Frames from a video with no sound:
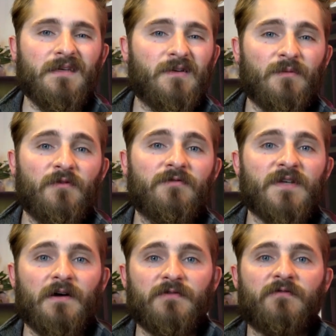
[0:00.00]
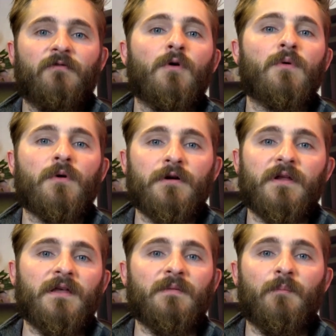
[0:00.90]
and you can move sounds forward
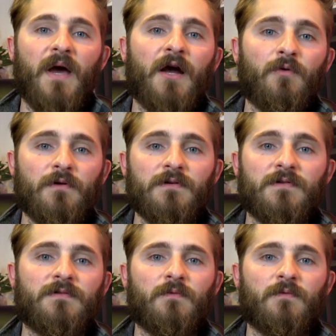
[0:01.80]
and backwards